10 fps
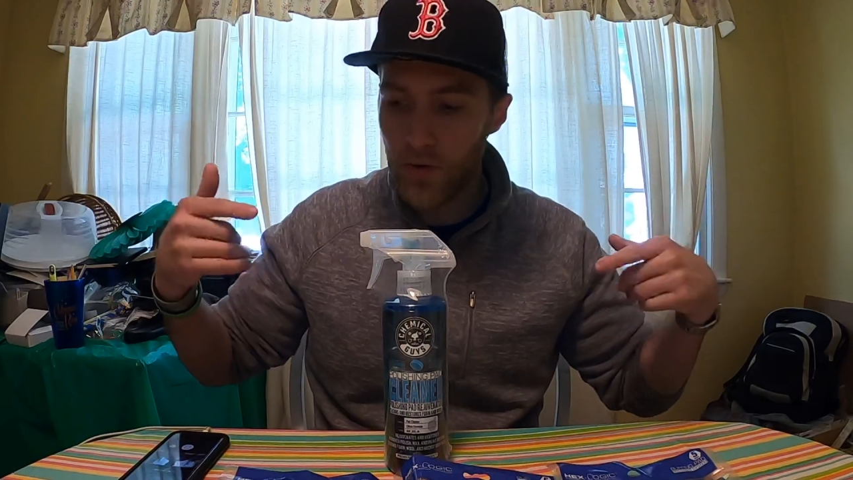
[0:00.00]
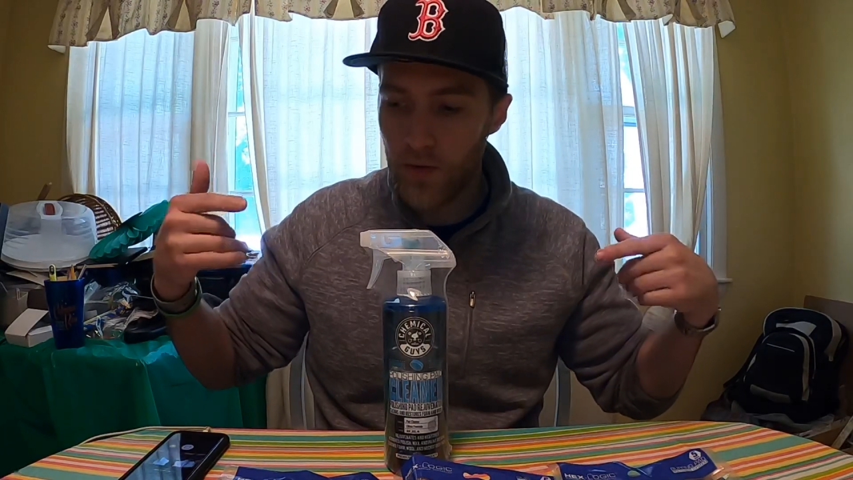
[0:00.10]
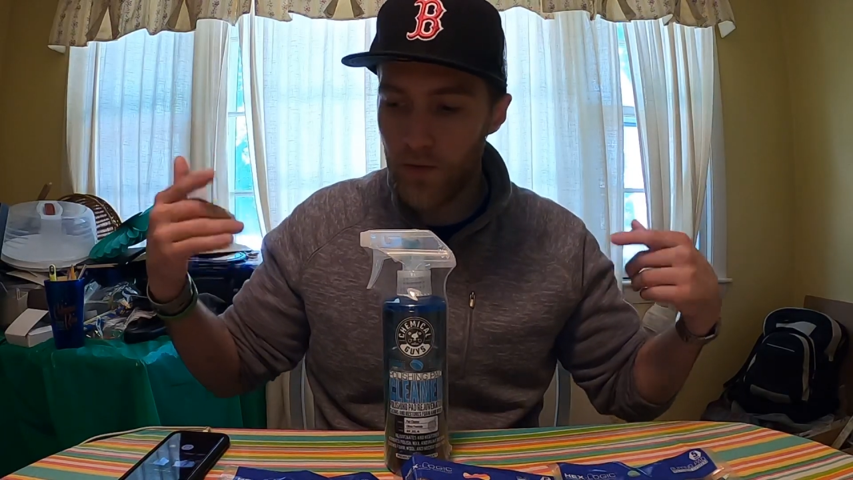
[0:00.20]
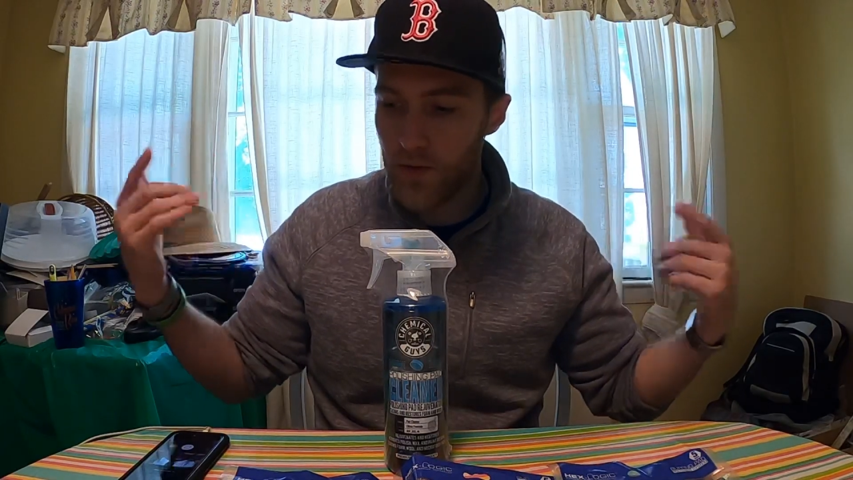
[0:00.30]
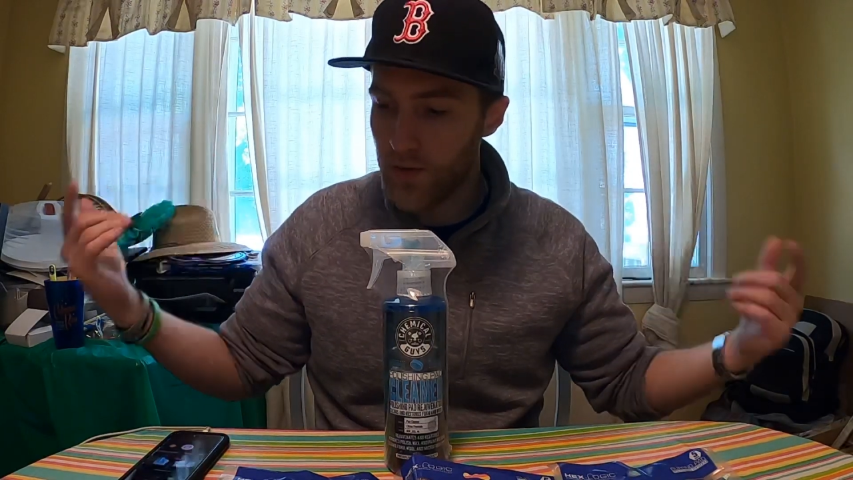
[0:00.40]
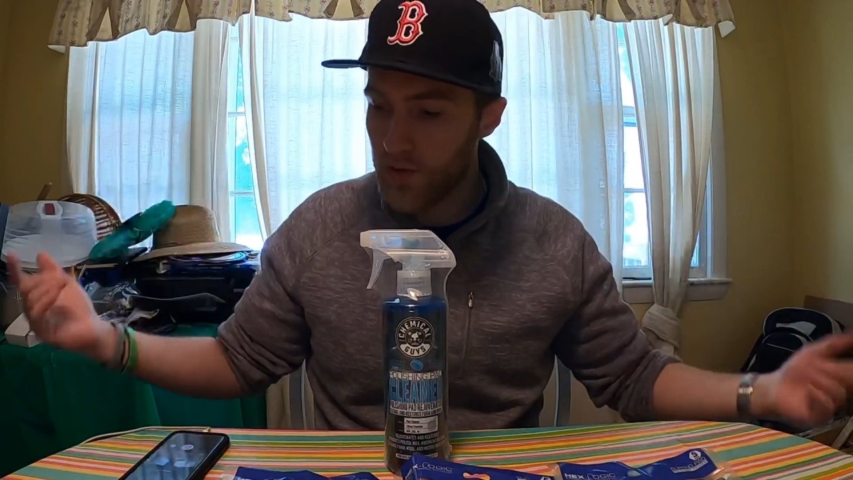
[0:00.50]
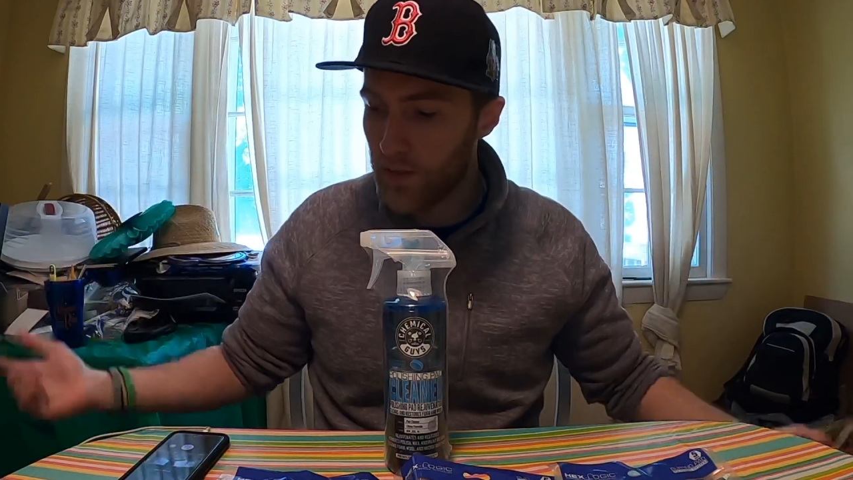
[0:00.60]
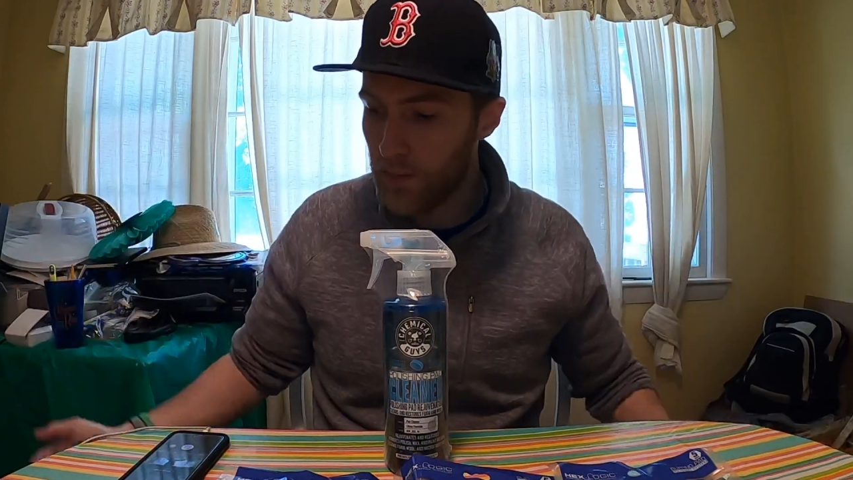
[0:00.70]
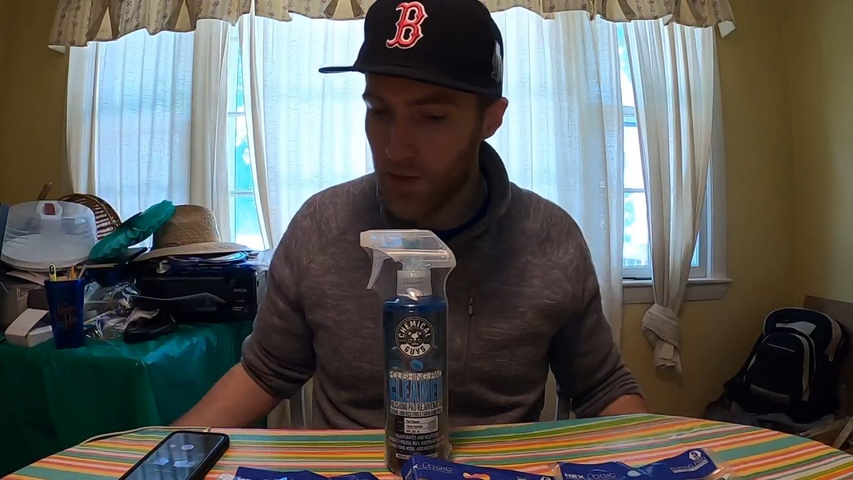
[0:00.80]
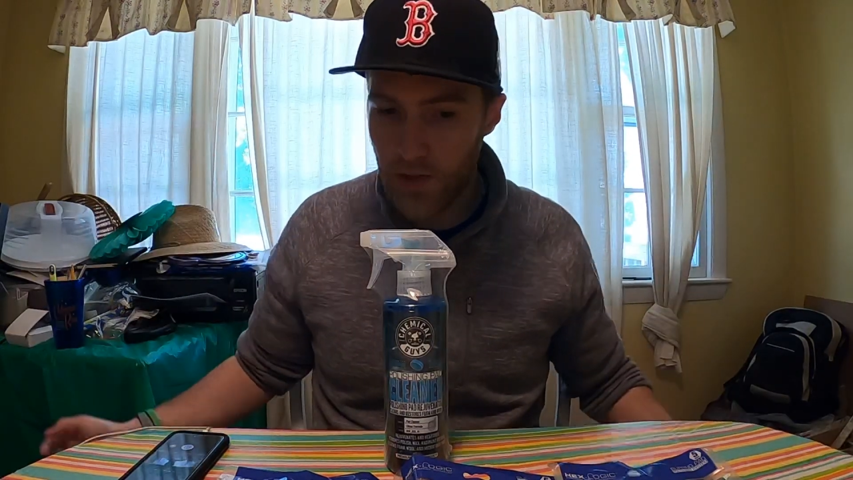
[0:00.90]
own if you're
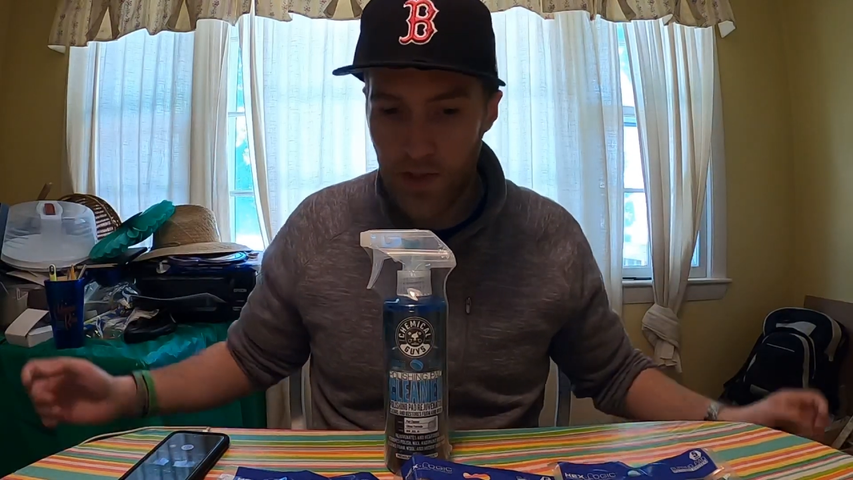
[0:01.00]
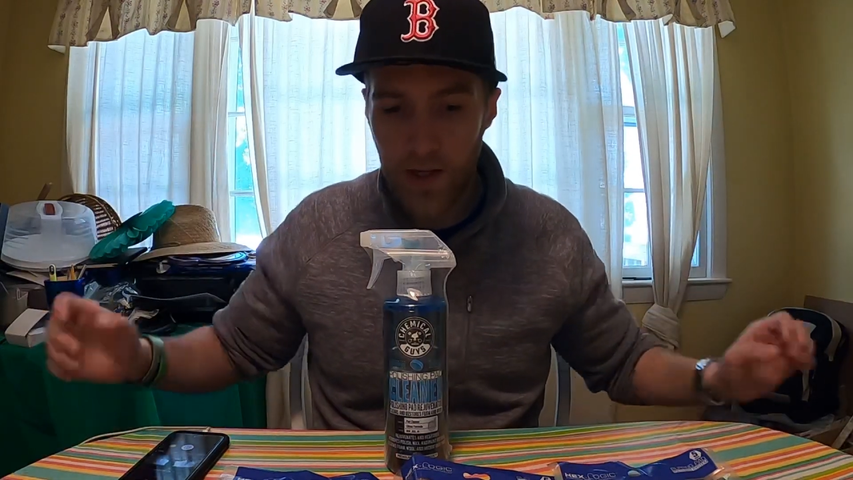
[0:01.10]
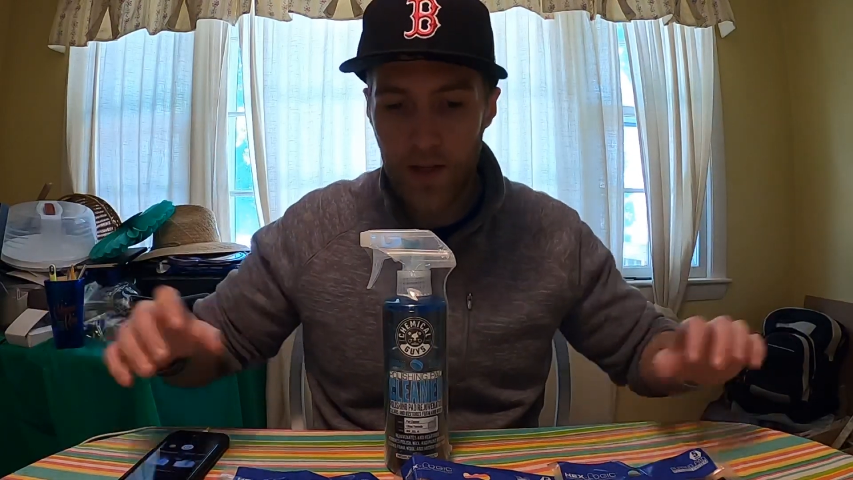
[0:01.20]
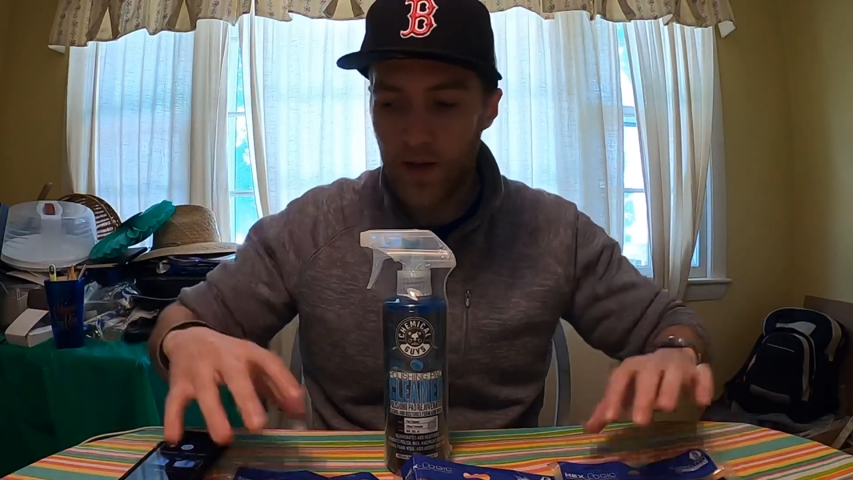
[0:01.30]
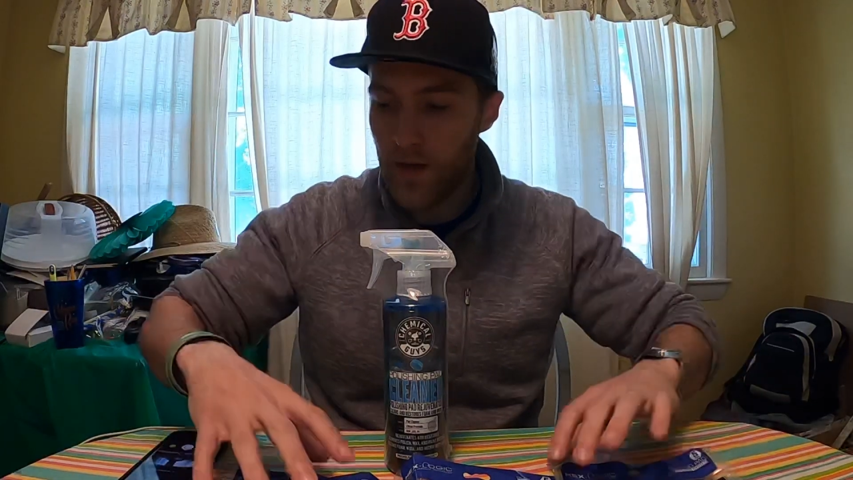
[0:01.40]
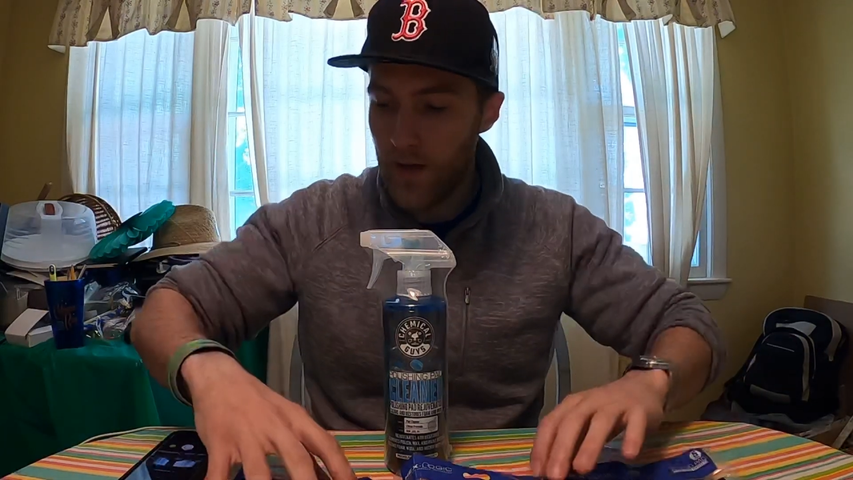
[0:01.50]
interested in purchasing it.